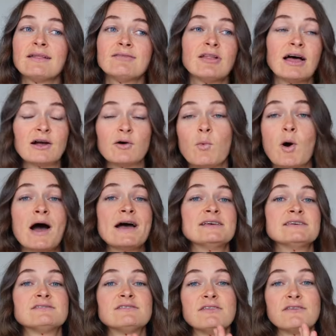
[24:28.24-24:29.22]

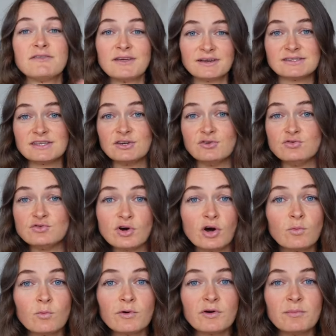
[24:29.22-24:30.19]
Likewise, the things that you
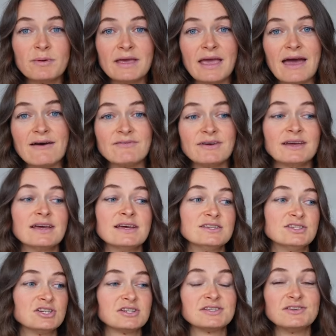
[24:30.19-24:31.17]
don't want to be having
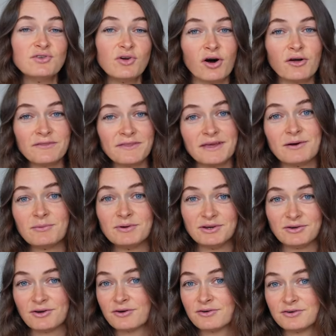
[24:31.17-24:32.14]
is just not there
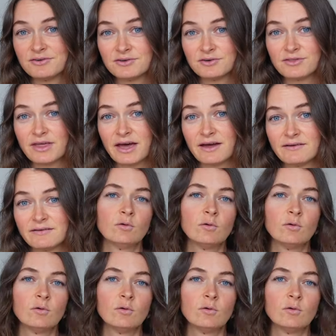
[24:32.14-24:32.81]
when you go to do that.